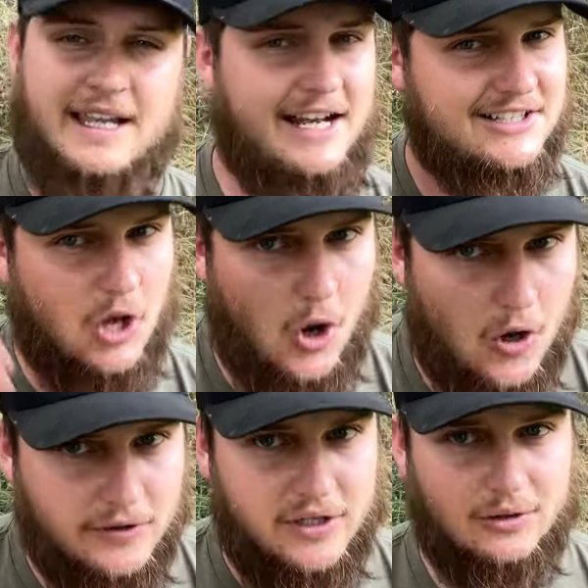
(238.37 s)
and it's
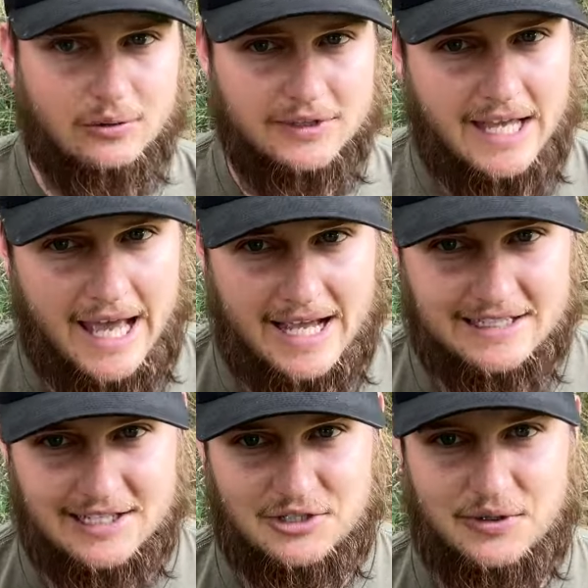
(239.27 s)
on the only
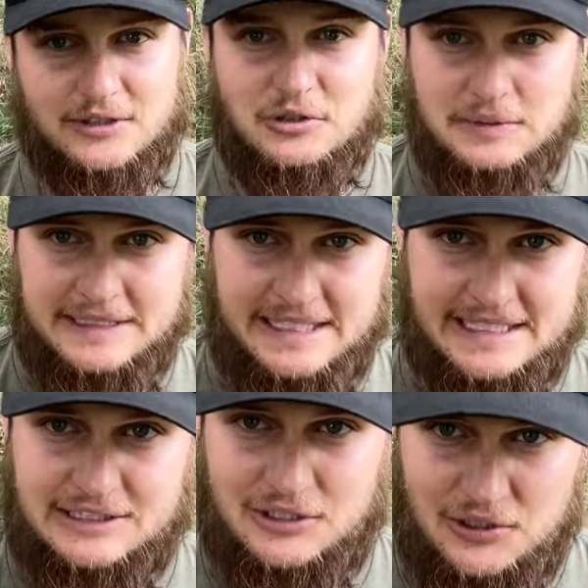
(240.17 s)
access trail to
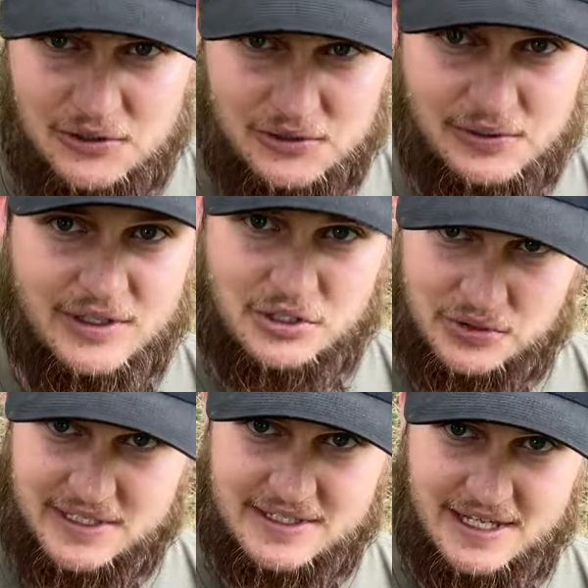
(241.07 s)
get to the
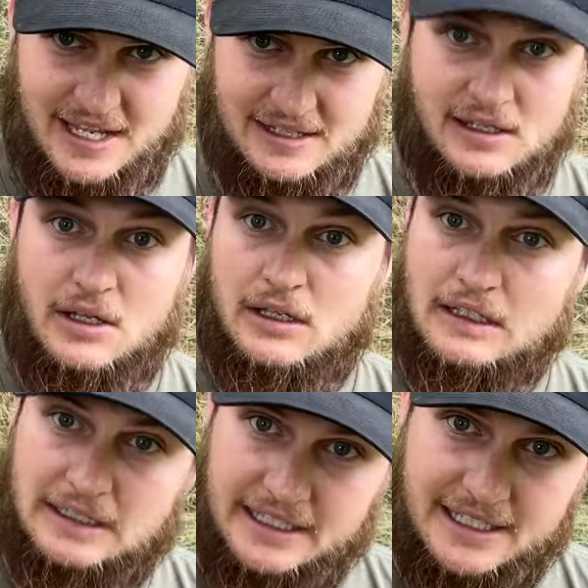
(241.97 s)
tree stand
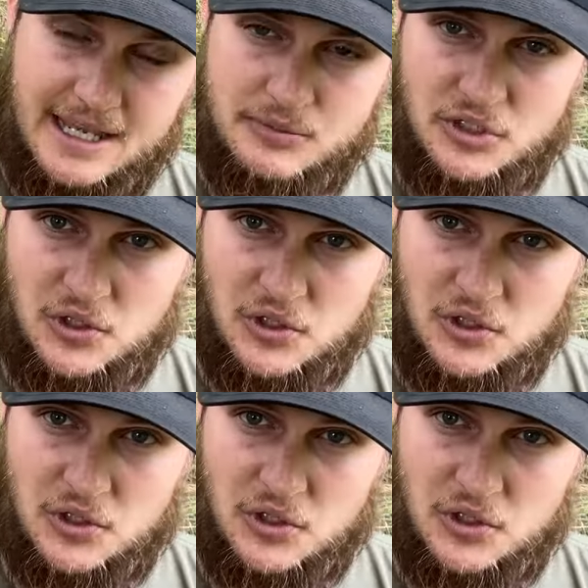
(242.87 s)
leading up to the